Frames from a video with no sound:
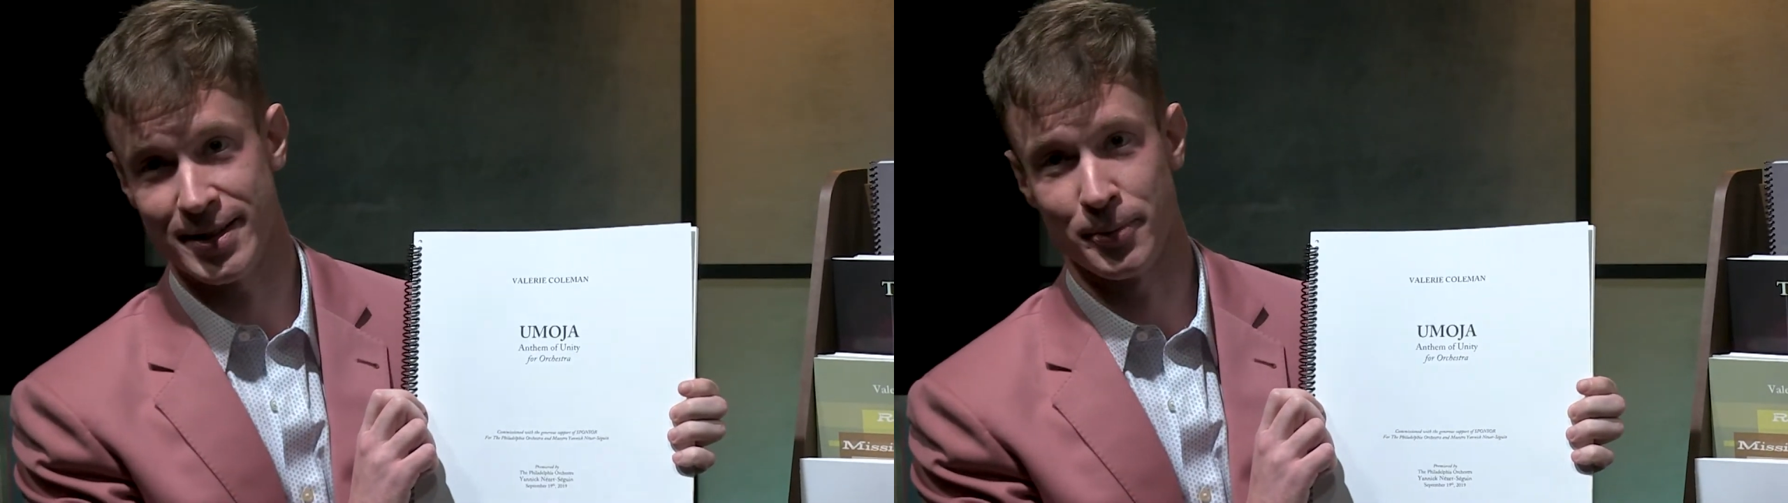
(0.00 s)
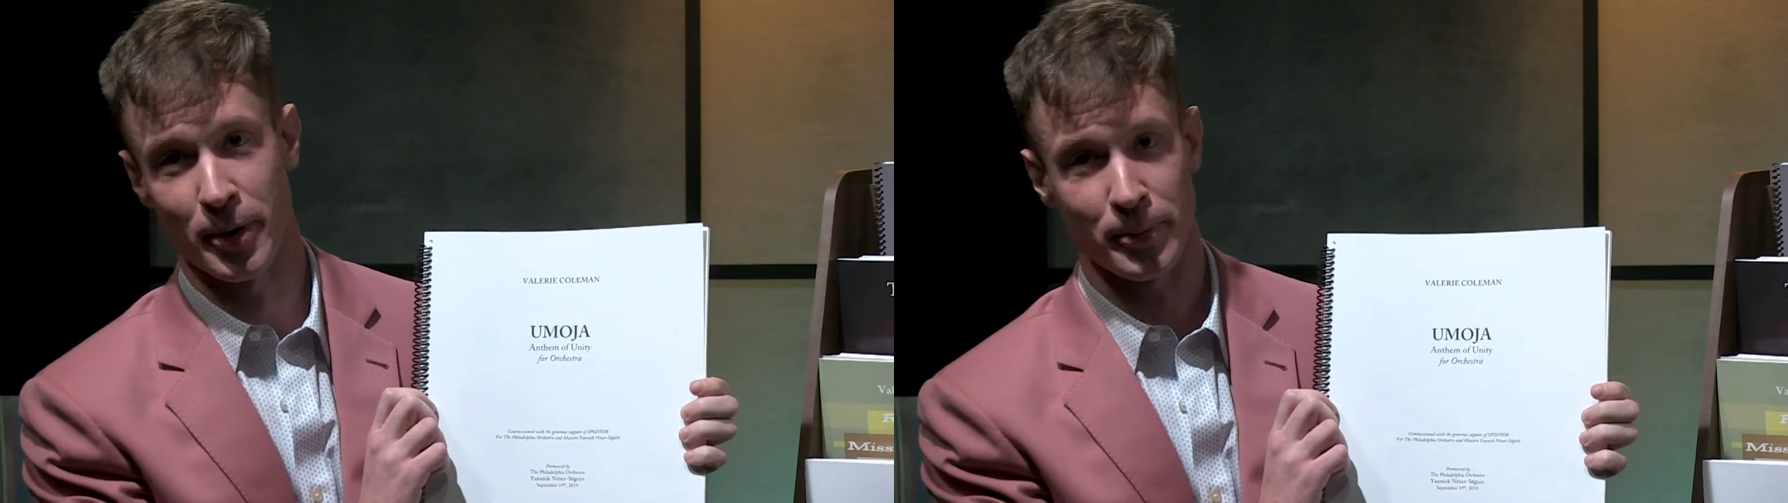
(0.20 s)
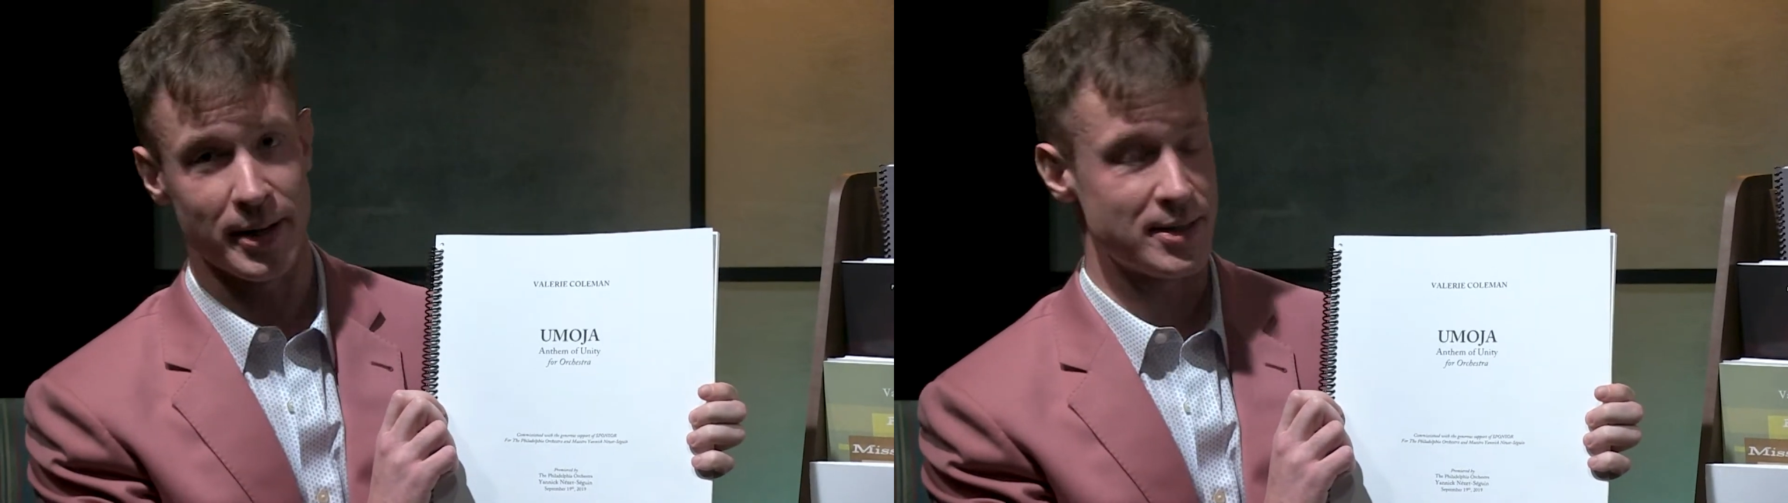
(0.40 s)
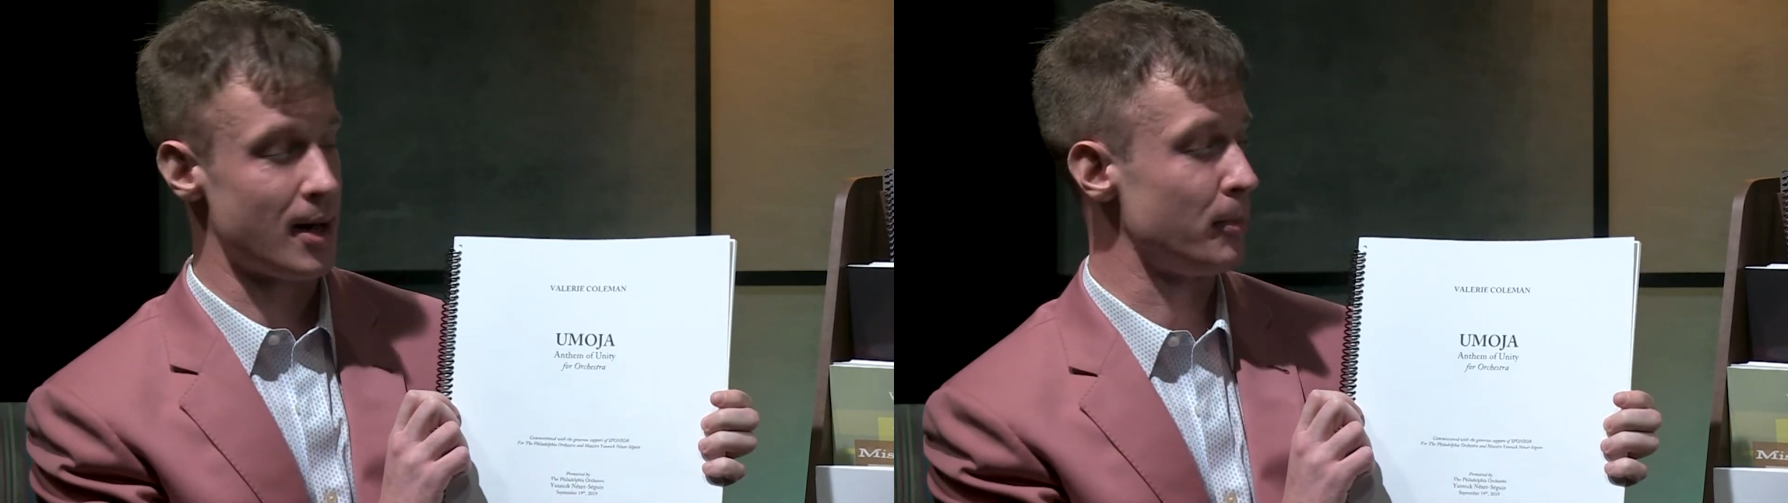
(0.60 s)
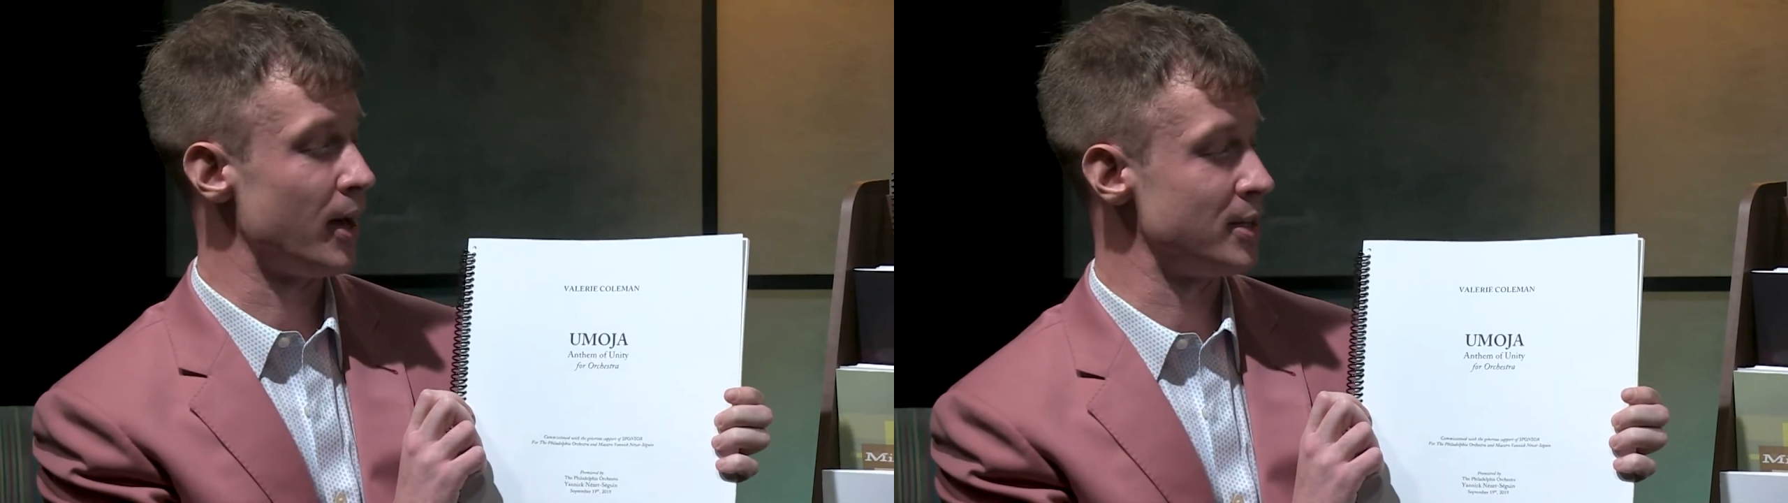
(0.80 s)
the woodwind
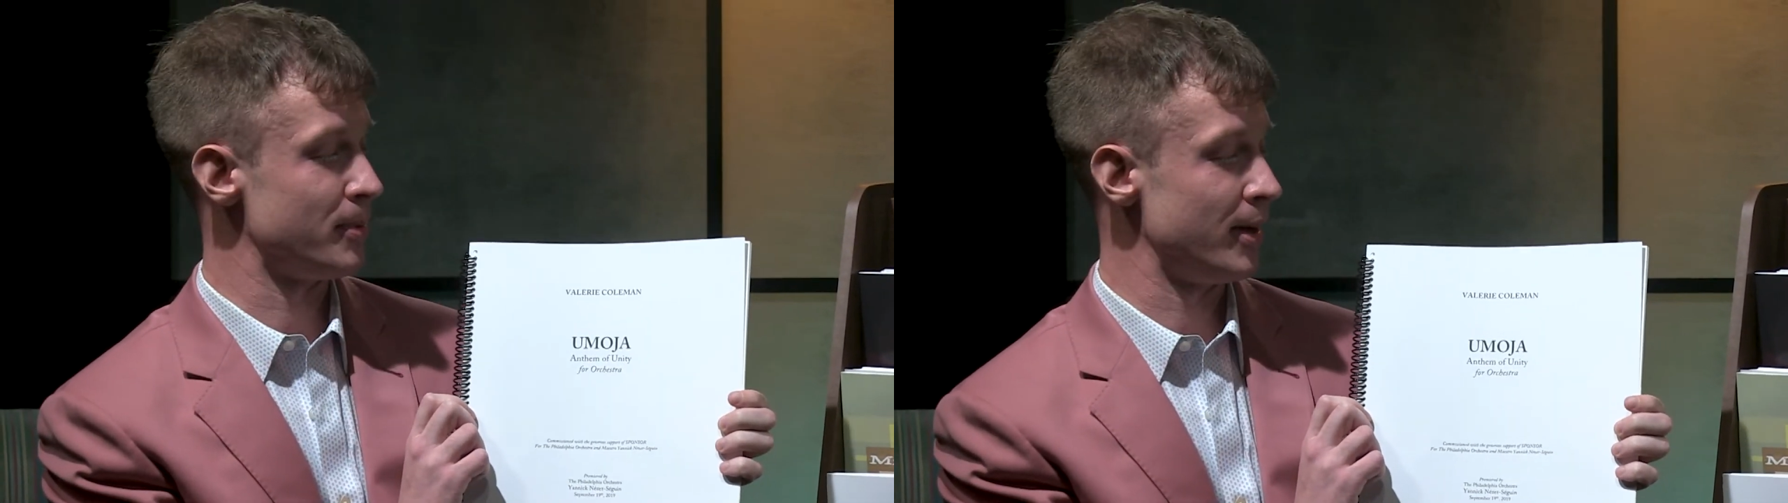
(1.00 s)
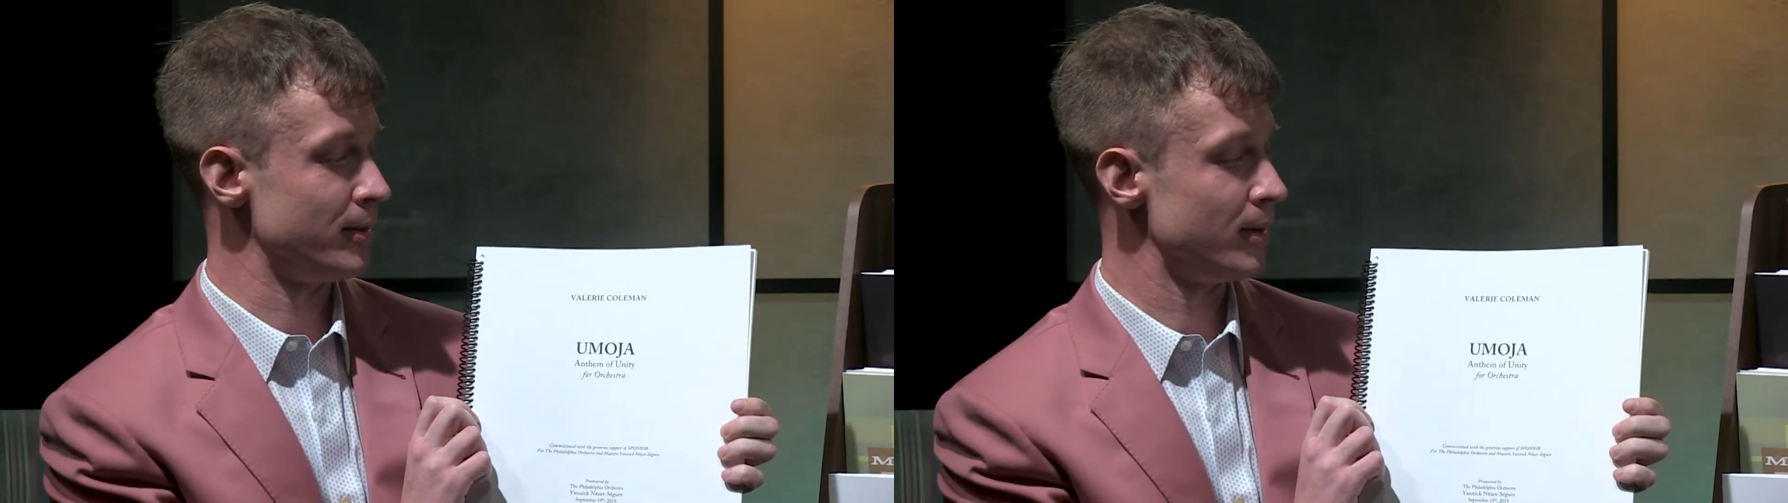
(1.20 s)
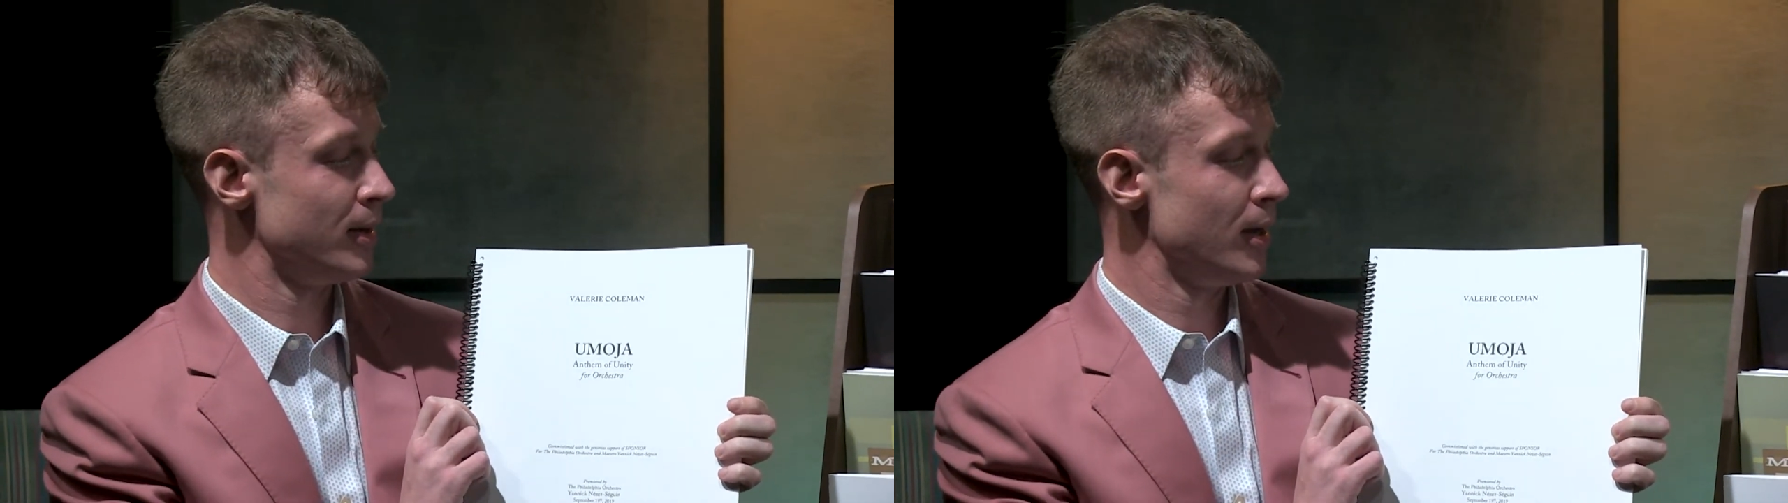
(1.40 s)
ensemble has been